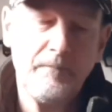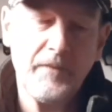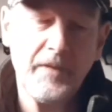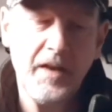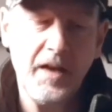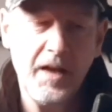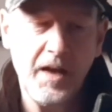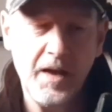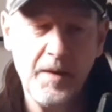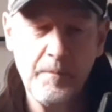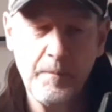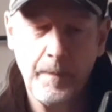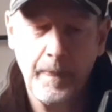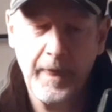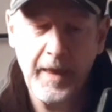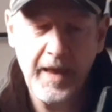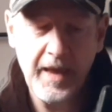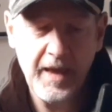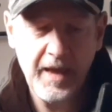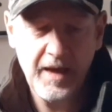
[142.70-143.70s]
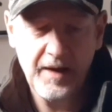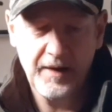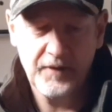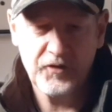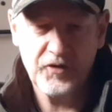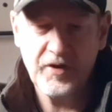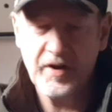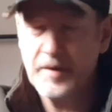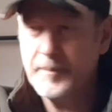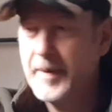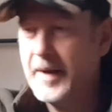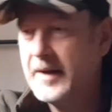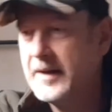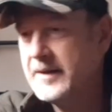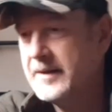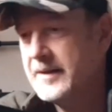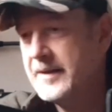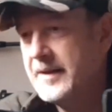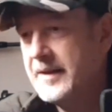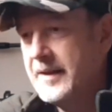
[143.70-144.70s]
I've tried a
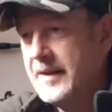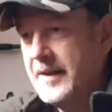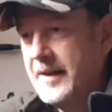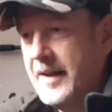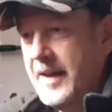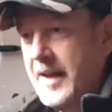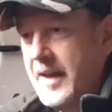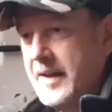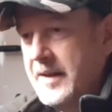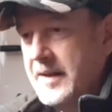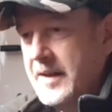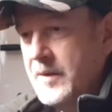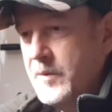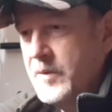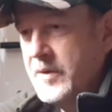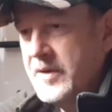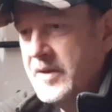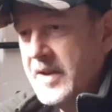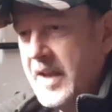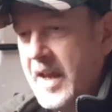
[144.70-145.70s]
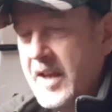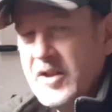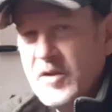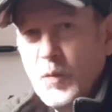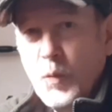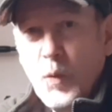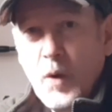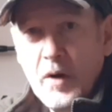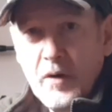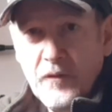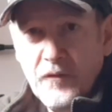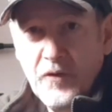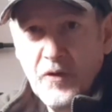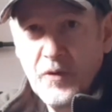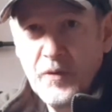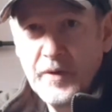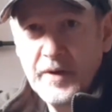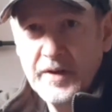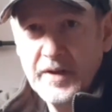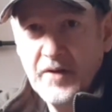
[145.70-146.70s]
pellet and it was as
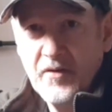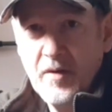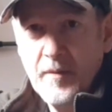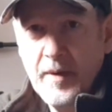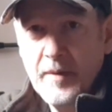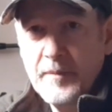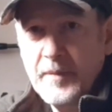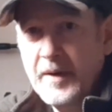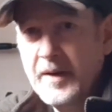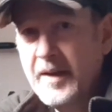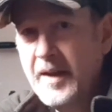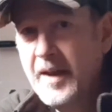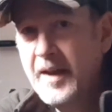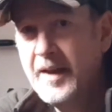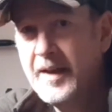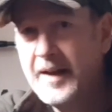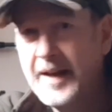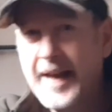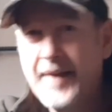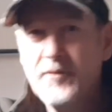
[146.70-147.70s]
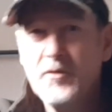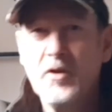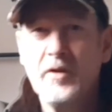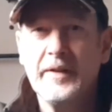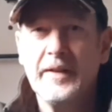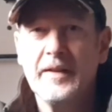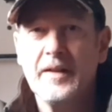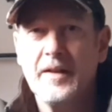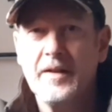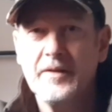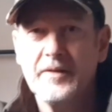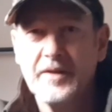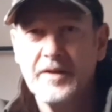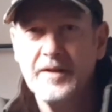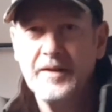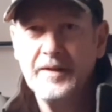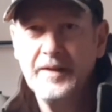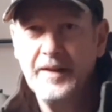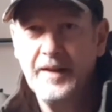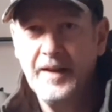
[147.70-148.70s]
woeful as I remember. I haven't got any
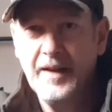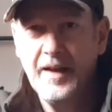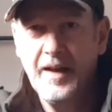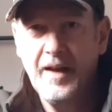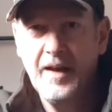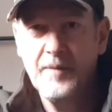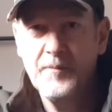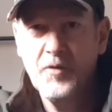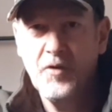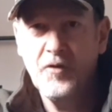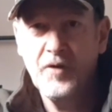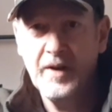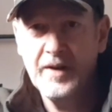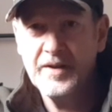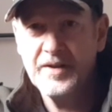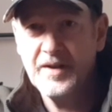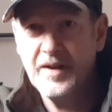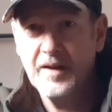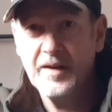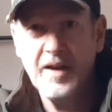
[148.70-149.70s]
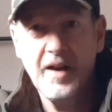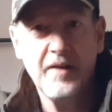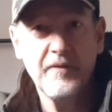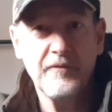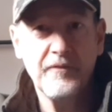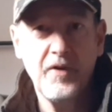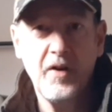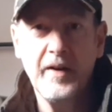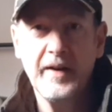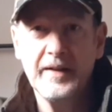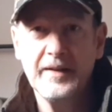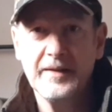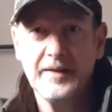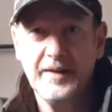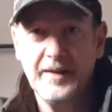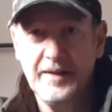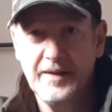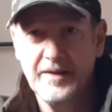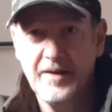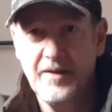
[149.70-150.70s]
darts, or at least I can't find
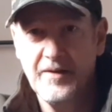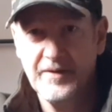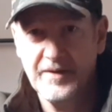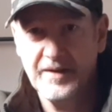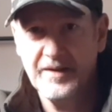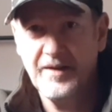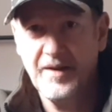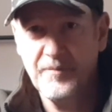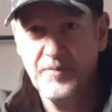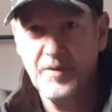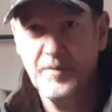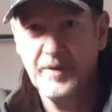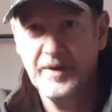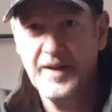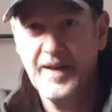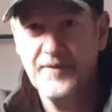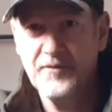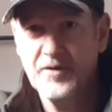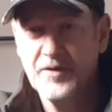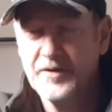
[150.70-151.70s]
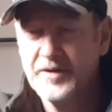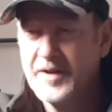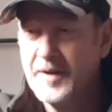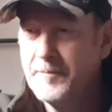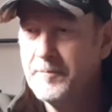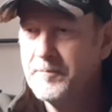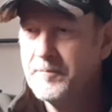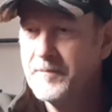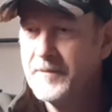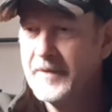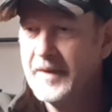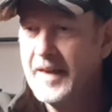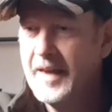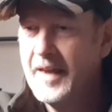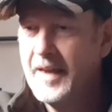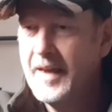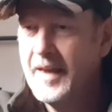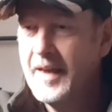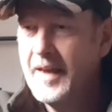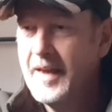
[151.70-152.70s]
any darts. I probably have got some.
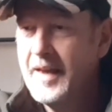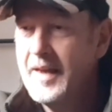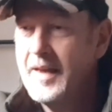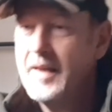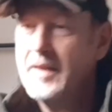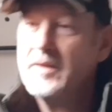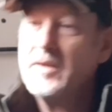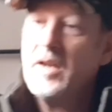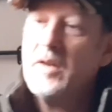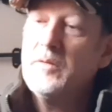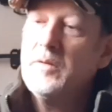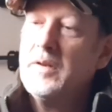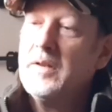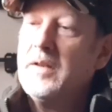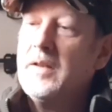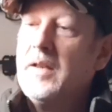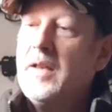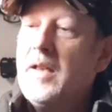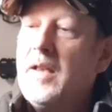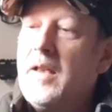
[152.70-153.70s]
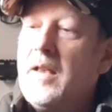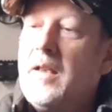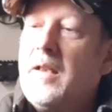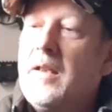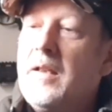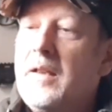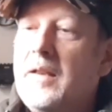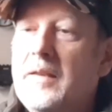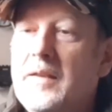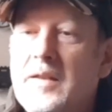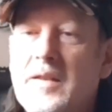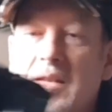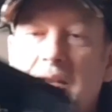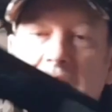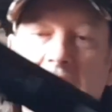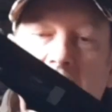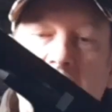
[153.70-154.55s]
So this is now